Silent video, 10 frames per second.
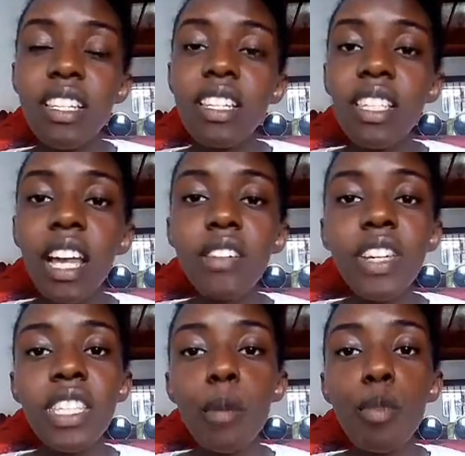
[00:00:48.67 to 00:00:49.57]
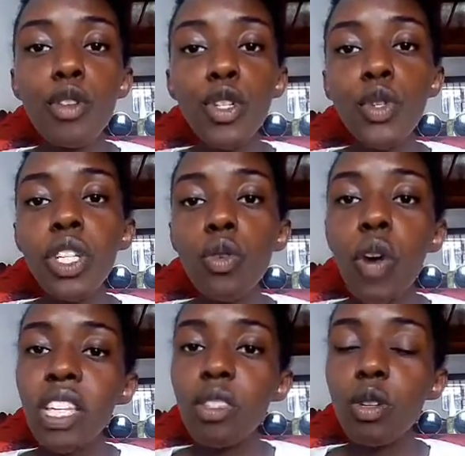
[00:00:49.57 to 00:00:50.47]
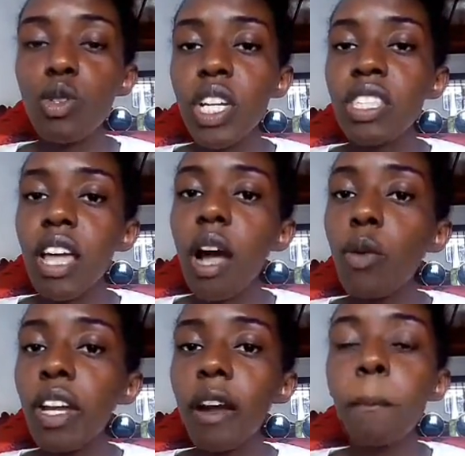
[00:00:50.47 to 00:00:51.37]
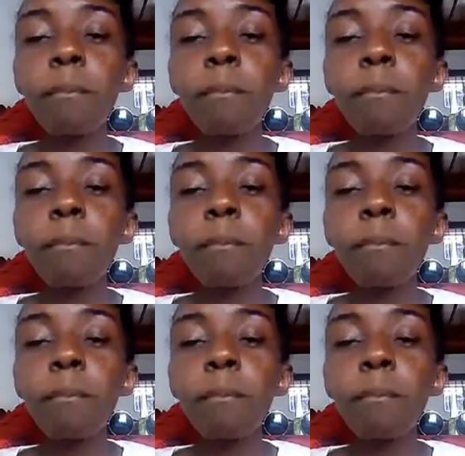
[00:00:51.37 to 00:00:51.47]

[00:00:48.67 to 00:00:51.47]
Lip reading: It is advisable to do it once or twice a week.